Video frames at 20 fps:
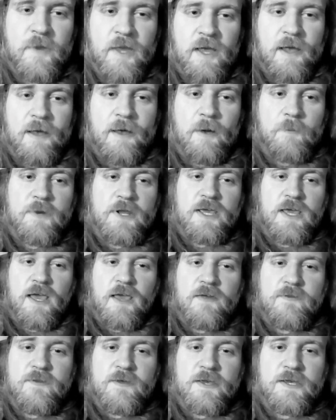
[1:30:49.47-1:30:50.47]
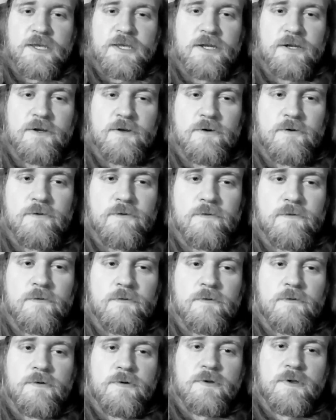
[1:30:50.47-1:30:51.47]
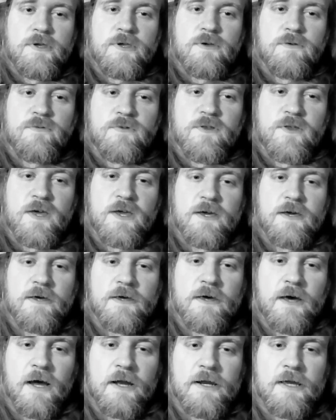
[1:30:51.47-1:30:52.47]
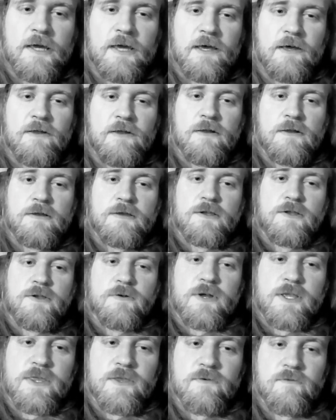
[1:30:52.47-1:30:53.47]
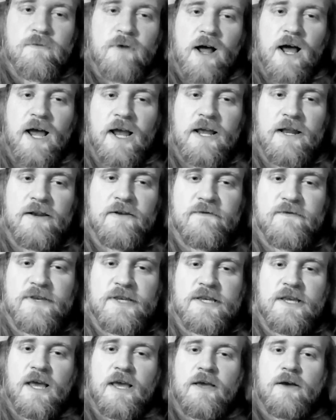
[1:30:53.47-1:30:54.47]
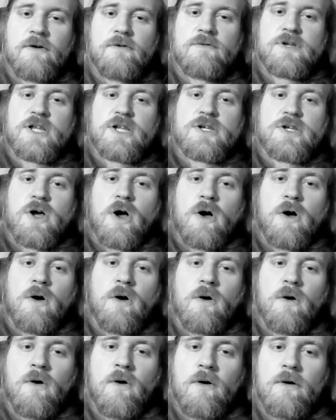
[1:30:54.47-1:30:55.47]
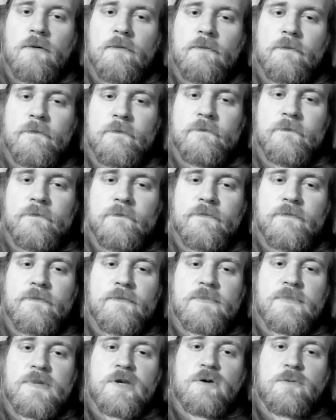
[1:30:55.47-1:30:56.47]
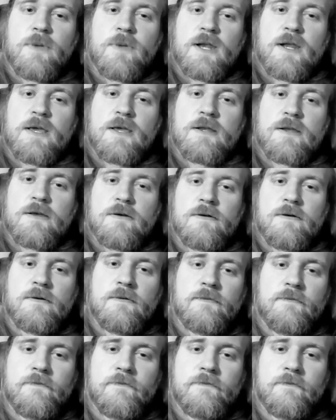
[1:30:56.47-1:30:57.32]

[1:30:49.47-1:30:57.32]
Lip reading: How many atheists do you think got killed during the rind of Zao de Dong? Too many, dude.